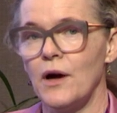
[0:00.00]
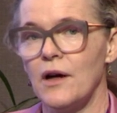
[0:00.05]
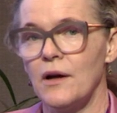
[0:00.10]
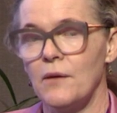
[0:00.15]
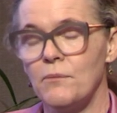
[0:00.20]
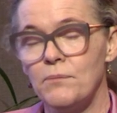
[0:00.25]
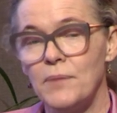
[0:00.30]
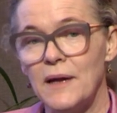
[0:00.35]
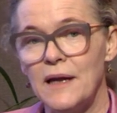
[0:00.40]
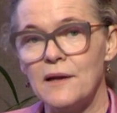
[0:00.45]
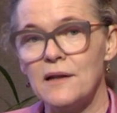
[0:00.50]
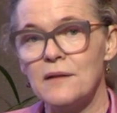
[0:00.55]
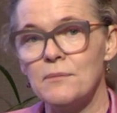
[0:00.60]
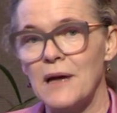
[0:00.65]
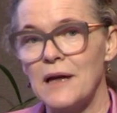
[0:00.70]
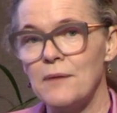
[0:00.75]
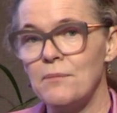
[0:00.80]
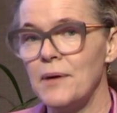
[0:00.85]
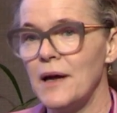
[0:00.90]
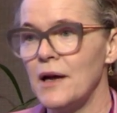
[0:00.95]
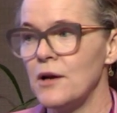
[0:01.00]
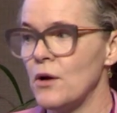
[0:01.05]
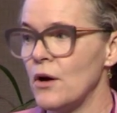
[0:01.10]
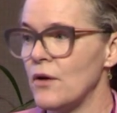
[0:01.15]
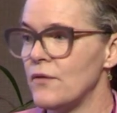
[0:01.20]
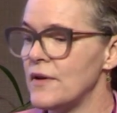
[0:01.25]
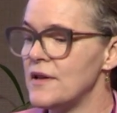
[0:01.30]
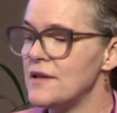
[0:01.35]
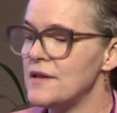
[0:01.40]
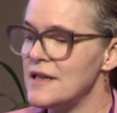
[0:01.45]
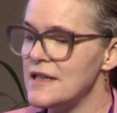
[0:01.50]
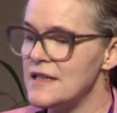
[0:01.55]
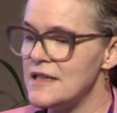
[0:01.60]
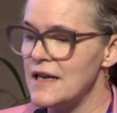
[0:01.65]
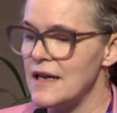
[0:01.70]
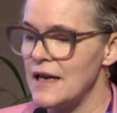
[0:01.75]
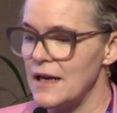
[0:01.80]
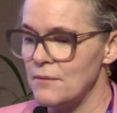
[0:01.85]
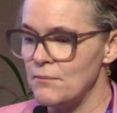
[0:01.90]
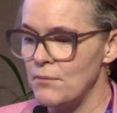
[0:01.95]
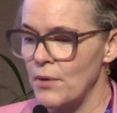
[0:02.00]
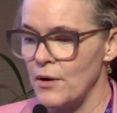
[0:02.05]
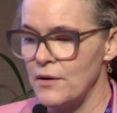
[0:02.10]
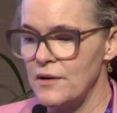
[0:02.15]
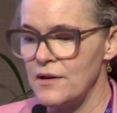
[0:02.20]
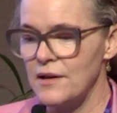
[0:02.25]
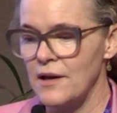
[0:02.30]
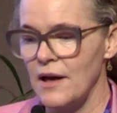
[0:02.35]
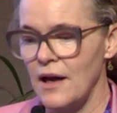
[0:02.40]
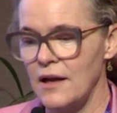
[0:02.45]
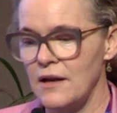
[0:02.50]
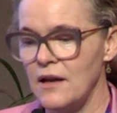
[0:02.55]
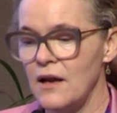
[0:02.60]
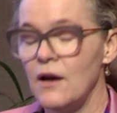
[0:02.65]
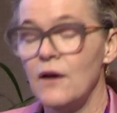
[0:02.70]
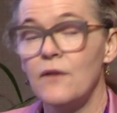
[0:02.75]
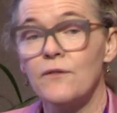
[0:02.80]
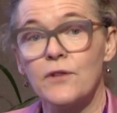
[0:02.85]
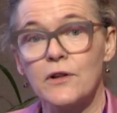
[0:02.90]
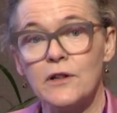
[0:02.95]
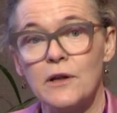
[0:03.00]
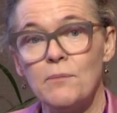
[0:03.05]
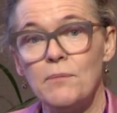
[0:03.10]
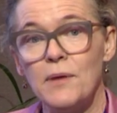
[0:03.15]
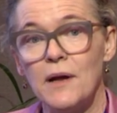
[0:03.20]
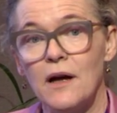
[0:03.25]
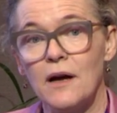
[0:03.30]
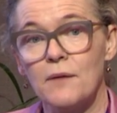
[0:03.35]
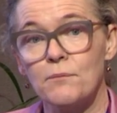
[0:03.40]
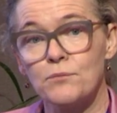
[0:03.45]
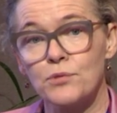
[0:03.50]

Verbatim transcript: uh PSMA PET over CT and bone scan from the uh,